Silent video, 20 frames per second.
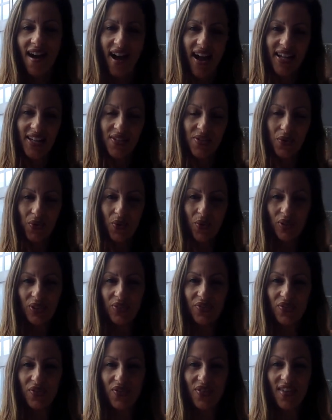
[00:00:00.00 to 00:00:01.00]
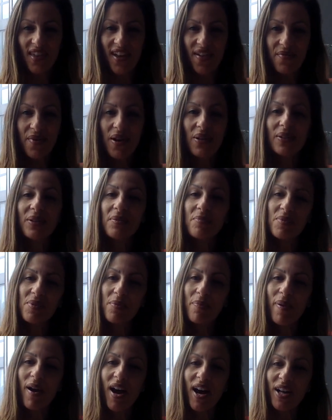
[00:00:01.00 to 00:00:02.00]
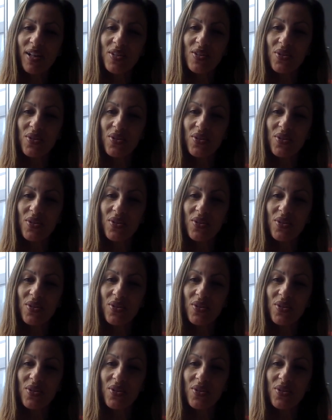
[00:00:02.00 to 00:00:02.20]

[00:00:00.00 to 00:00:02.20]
Hi to all of you there. Welcome to part